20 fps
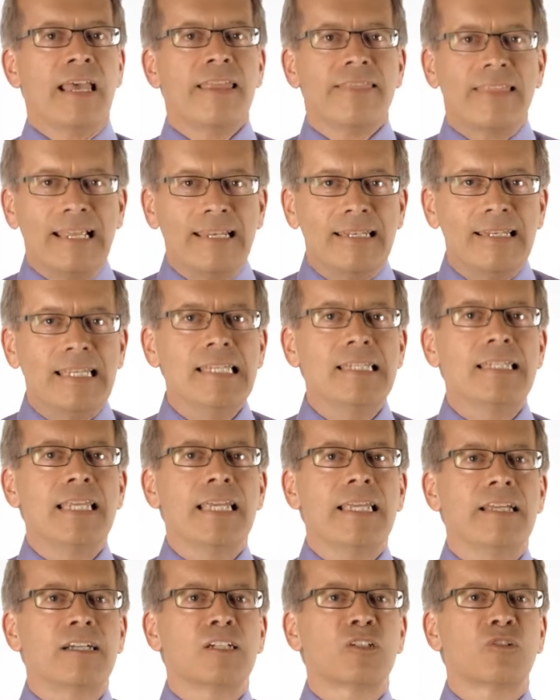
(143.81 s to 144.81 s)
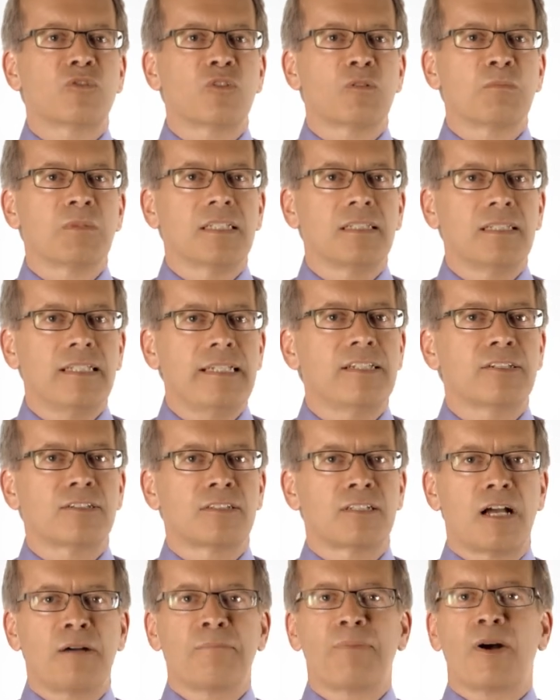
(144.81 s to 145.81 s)
They need to hear from a
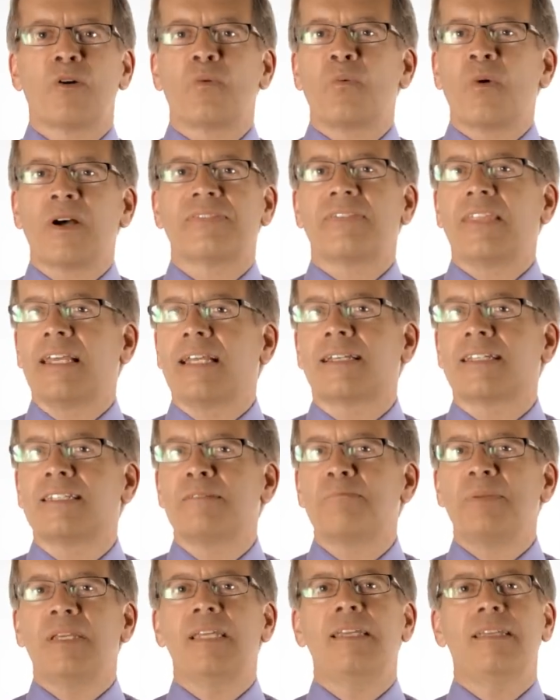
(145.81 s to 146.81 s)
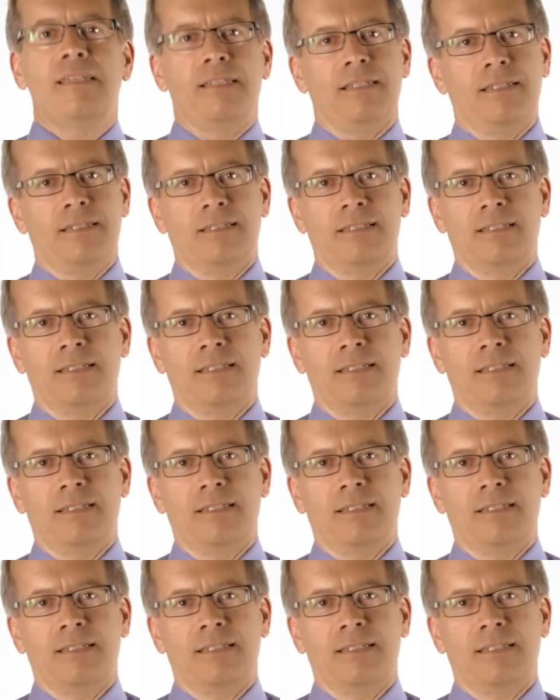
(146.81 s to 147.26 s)
leader about what they can be.